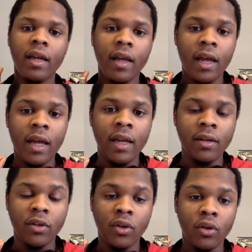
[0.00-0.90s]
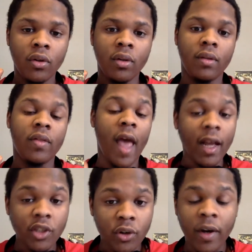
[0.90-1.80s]
And
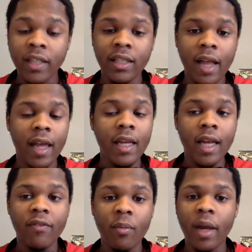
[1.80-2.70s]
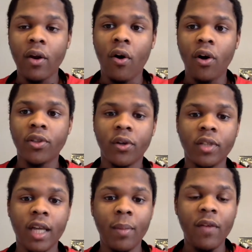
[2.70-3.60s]
that's crazy that he never made an All-Star
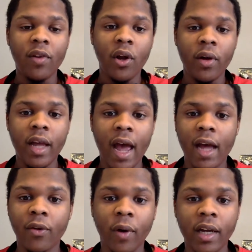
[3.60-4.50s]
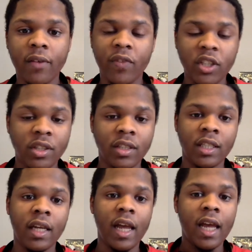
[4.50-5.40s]
team, even though he had great
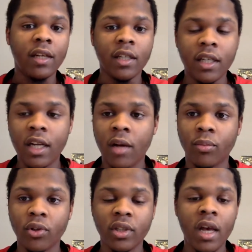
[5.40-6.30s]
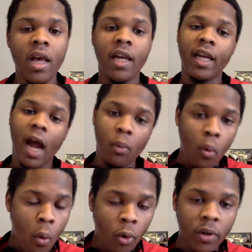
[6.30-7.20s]
efficiency and good numbers. He got
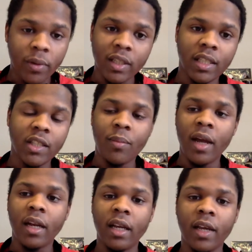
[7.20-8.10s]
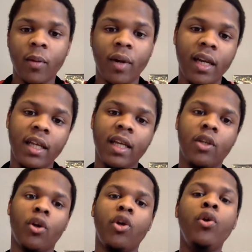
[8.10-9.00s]
rewarded with the Sixth Man of the Year, but he didn't get
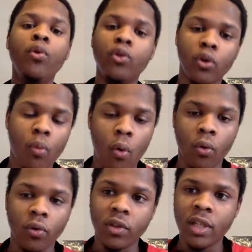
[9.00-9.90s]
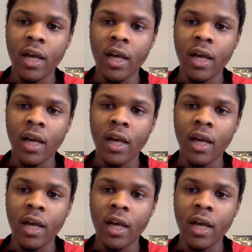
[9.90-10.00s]
the huge awards